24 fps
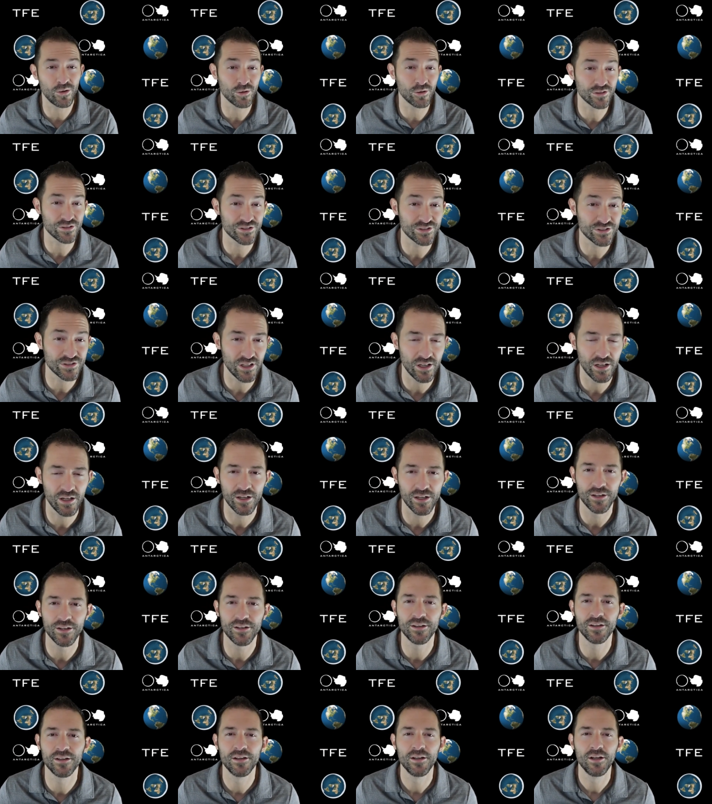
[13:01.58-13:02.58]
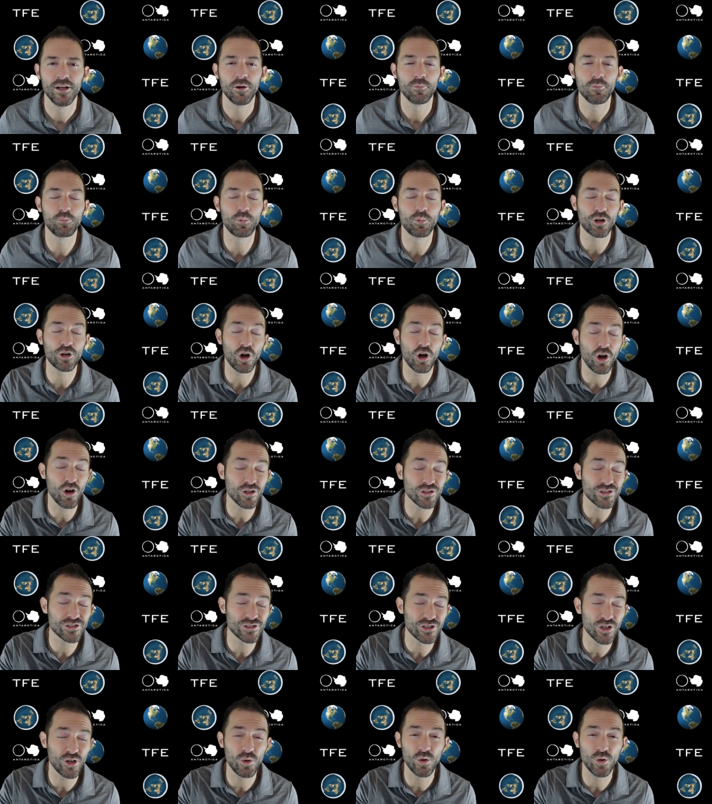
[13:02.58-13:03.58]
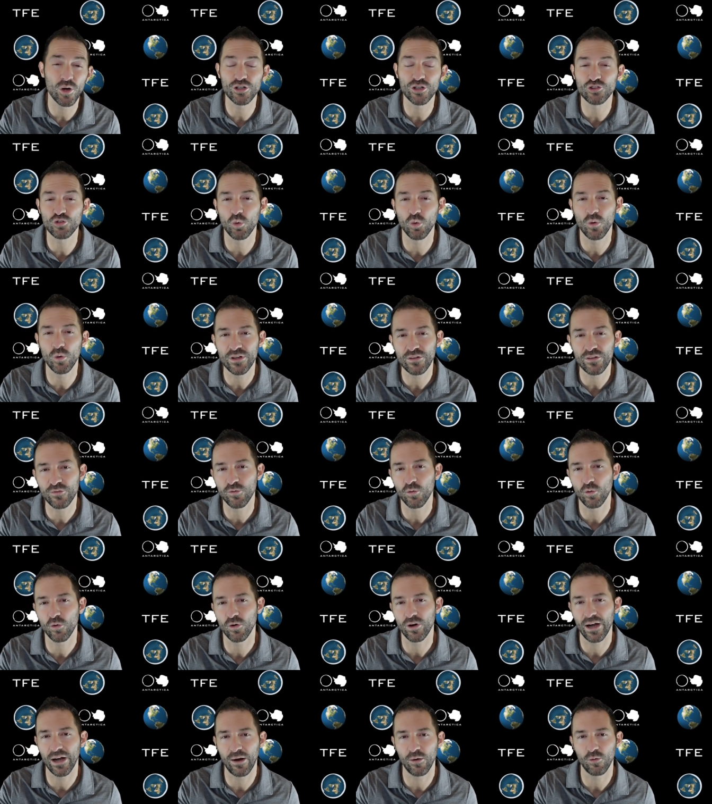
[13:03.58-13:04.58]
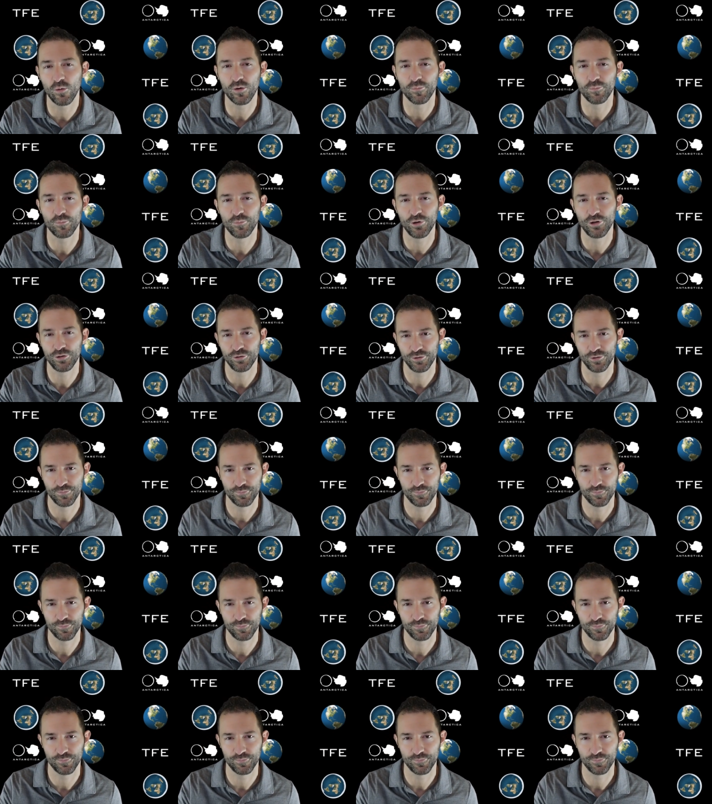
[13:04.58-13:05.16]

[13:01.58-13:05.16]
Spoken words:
sun, but also a 24-hour moon?